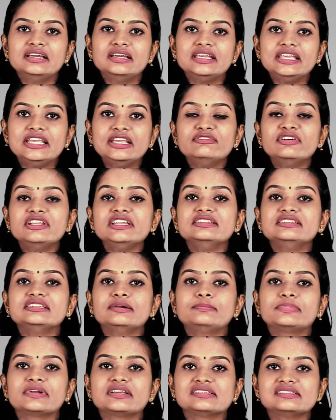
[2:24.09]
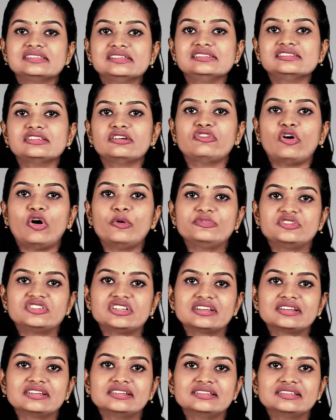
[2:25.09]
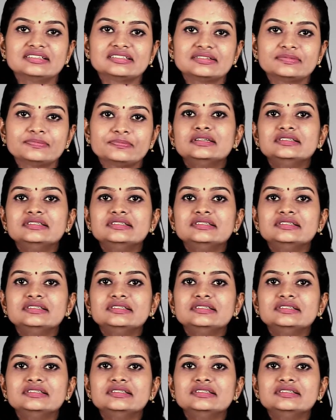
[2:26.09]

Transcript: even in the presence of obstacles.